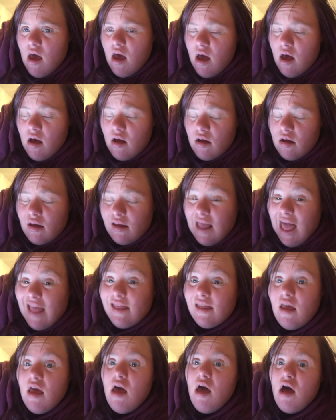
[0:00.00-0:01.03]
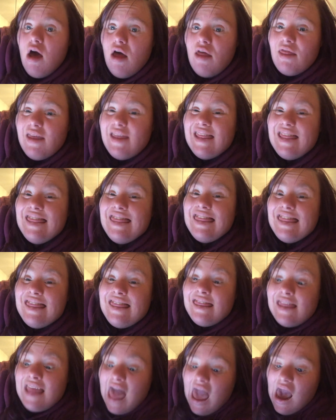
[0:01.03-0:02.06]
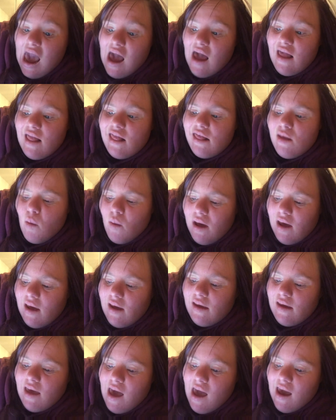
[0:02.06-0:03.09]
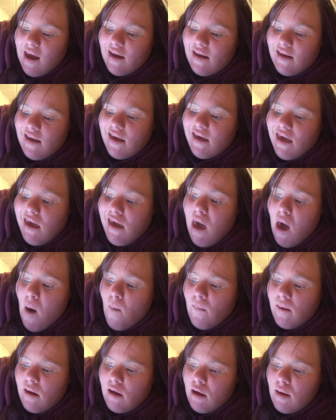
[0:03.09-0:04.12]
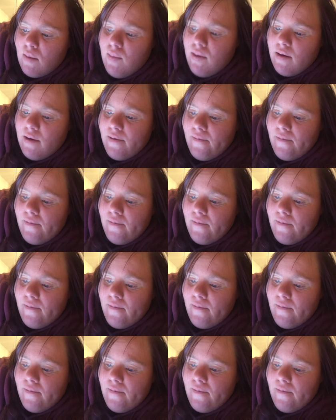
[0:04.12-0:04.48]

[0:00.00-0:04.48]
On, on the next weekend coming up.